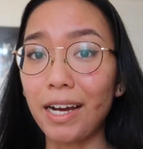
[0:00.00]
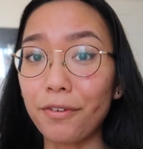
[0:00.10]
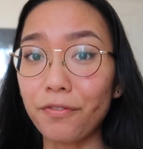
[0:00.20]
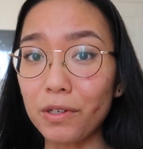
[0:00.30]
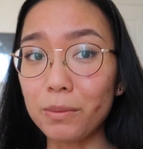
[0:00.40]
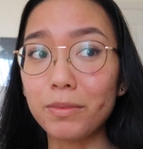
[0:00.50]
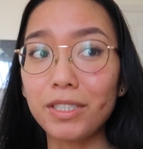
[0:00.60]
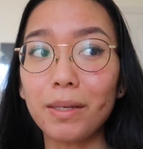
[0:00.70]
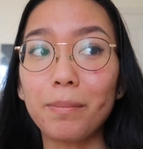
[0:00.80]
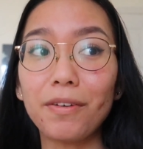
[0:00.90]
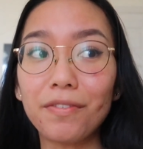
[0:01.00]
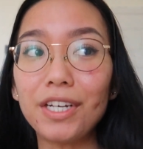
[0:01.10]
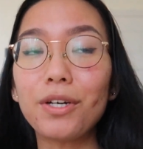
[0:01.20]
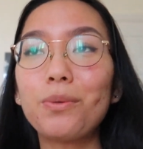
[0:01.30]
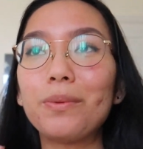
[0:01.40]
I filmed my
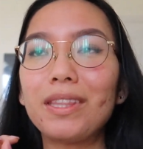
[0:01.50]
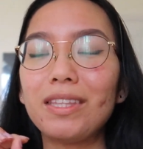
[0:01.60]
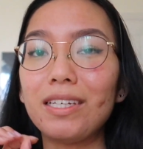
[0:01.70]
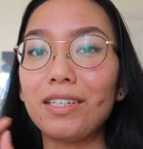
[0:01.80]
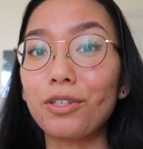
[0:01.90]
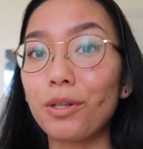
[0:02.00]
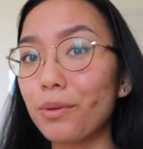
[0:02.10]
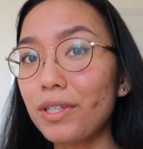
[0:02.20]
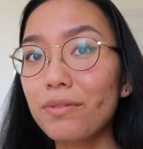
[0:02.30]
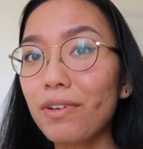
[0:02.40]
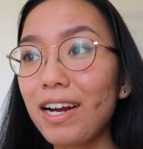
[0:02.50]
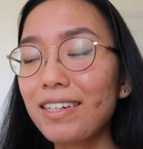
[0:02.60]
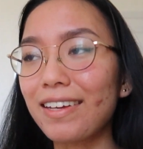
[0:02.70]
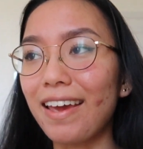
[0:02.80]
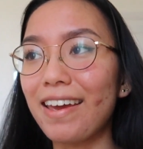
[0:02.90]
video with the clothing
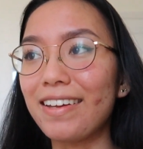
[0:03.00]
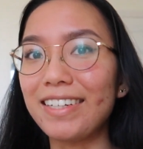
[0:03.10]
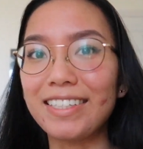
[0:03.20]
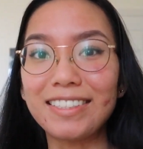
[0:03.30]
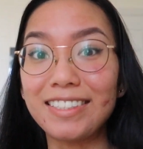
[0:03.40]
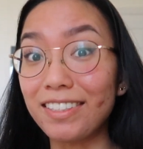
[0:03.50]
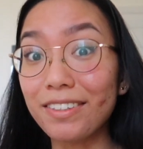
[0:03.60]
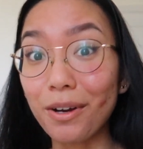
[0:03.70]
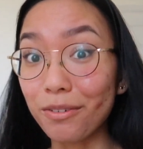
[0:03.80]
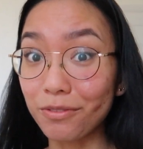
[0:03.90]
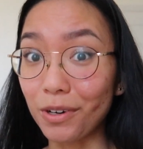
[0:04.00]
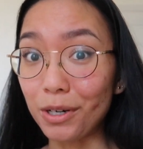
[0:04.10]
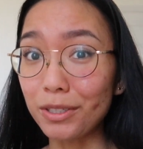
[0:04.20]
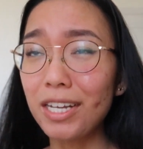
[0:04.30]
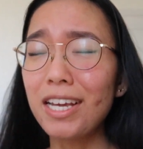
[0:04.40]
rack and it did not
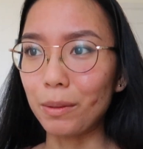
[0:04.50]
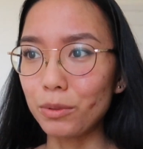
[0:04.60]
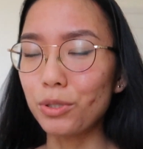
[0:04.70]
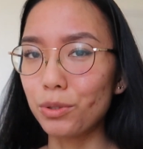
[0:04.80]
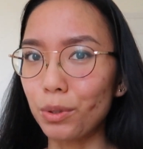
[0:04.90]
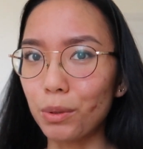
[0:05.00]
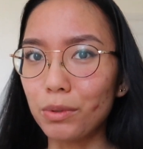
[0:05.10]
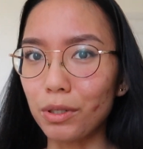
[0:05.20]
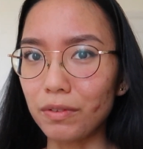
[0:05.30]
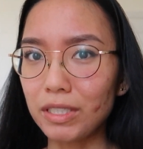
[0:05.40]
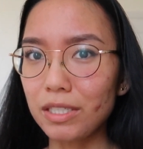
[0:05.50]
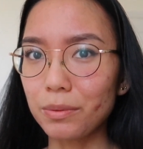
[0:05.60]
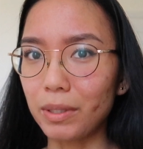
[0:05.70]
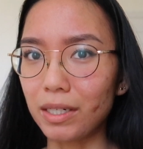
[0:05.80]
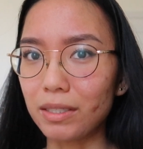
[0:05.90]
fall. I was so
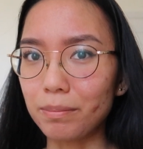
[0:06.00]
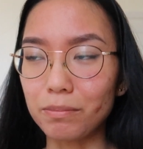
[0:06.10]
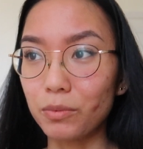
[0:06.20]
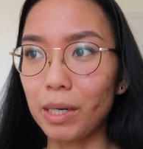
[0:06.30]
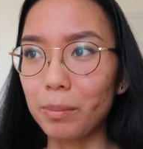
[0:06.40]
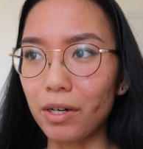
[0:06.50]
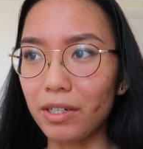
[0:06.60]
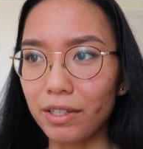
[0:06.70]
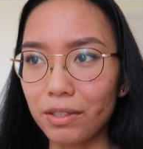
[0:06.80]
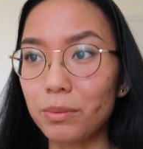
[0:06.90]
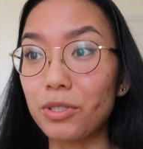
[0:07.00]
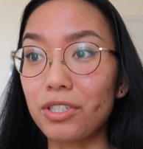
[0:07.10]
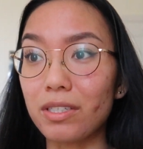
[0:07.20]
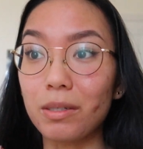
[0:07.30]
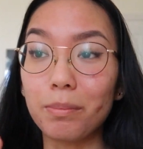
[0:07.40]
nervous when I when I bought it. I thought it was
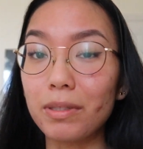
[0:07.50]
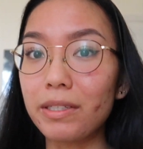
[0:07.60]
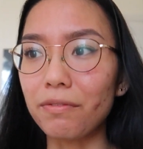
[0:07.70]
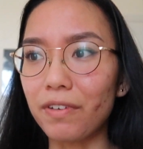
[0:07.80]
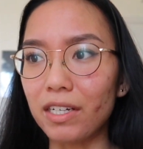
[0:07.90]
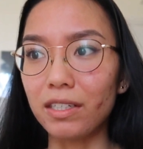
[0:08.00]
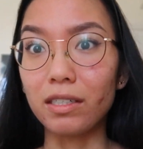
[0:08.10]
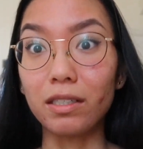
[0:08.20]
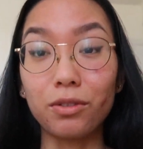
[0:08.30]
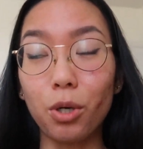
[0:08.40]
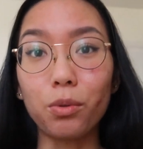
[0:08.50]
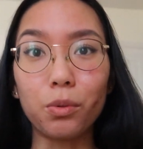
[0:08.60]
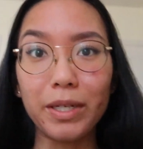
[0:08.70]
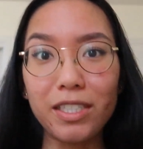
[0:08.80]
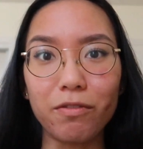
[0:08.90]
just a complete fail and a
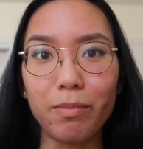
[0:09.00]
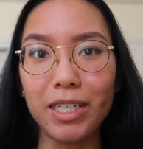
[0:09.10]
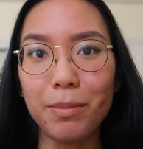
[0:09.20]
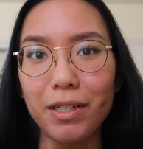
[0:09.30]
total waste of money